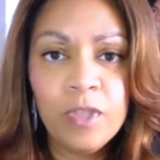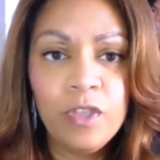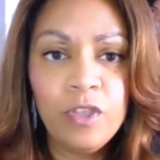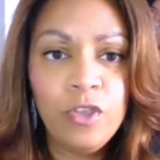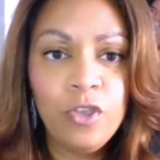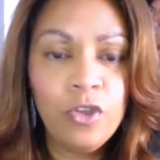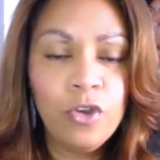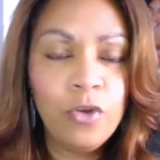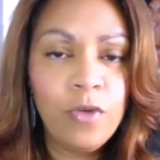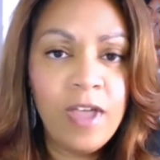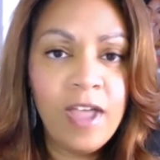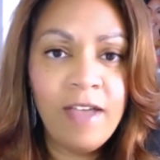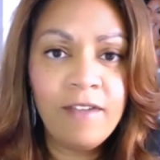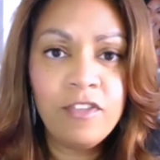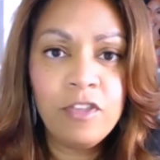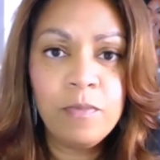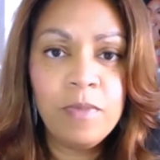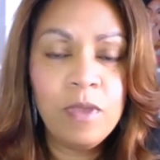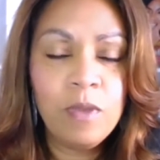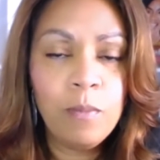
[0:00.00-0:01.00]
You don't have
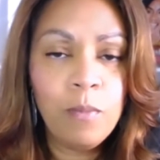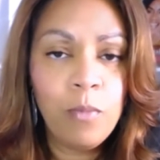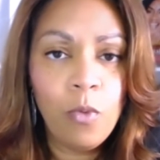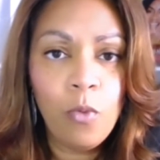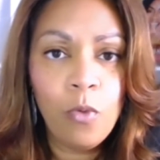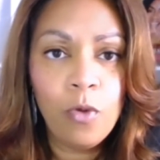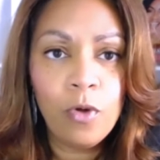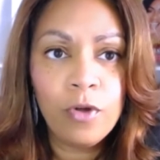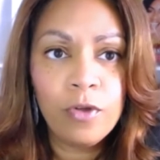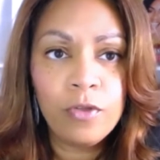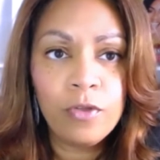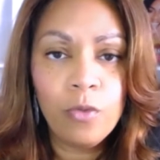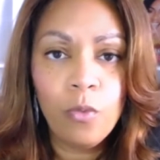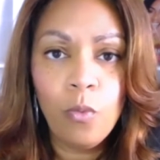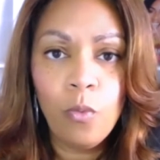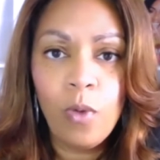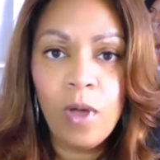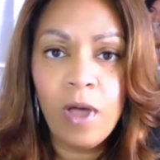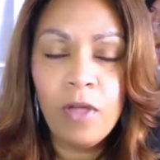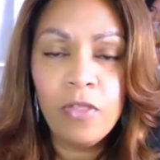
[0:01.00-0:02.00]
to be born
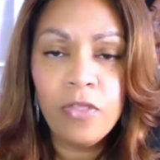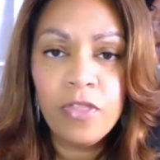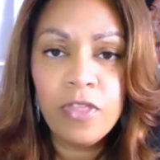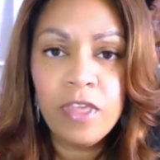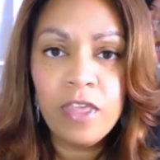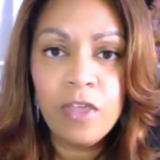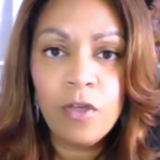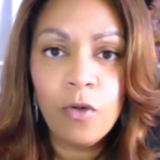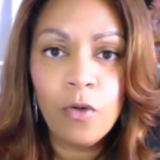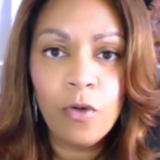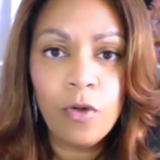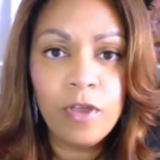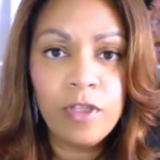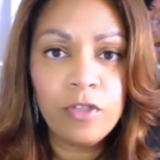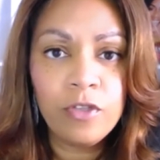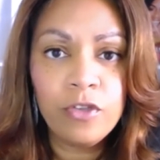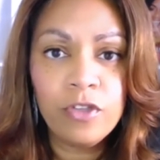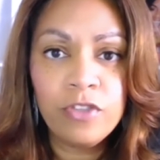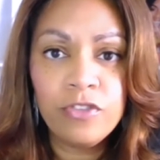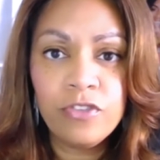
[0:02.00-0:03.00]
wealthy or
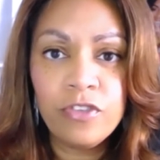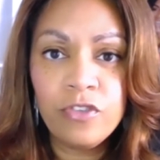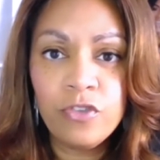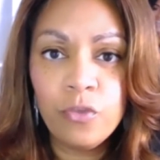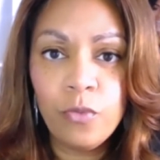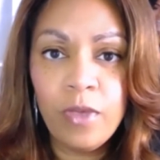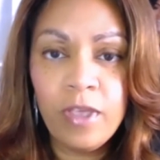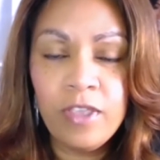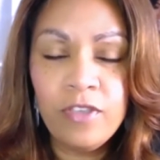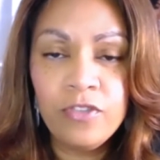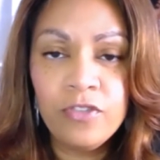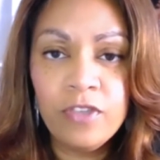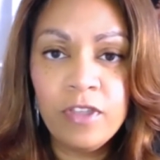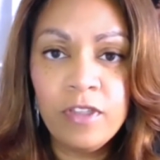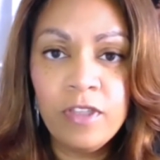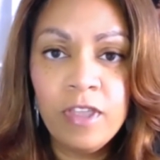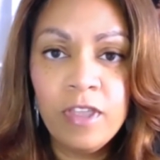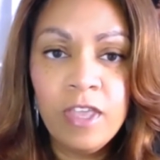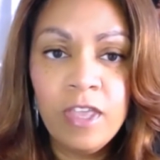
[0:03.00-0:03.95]
in good situation